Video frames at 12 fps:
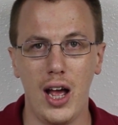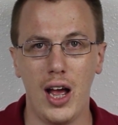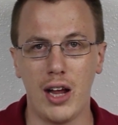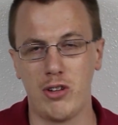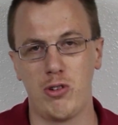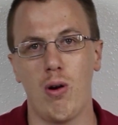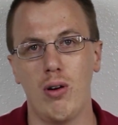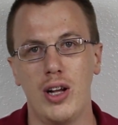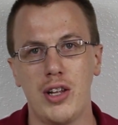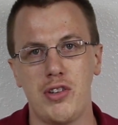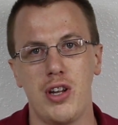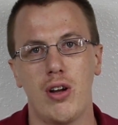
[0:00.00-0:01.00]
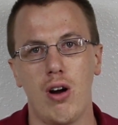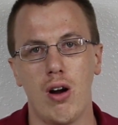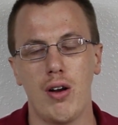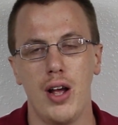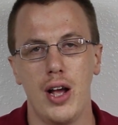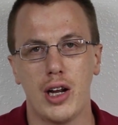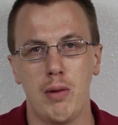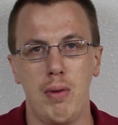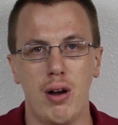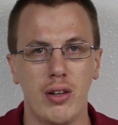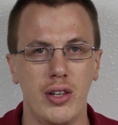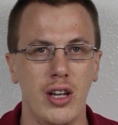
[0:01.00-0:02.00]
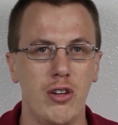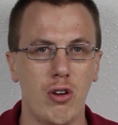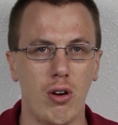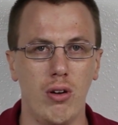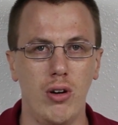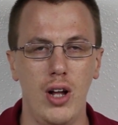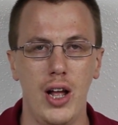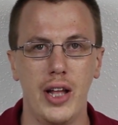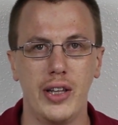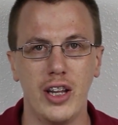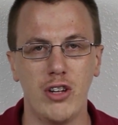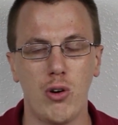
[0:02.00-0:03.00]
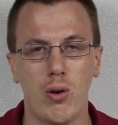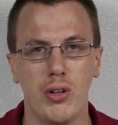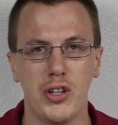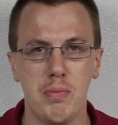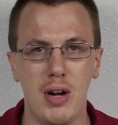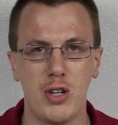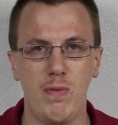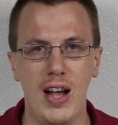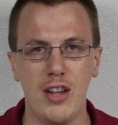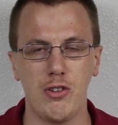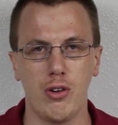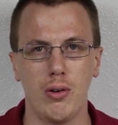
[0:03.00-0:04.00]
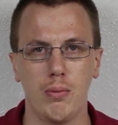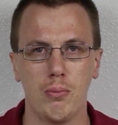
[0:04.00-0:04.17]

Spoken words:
external SD card compared to the internal. The internal is much faster.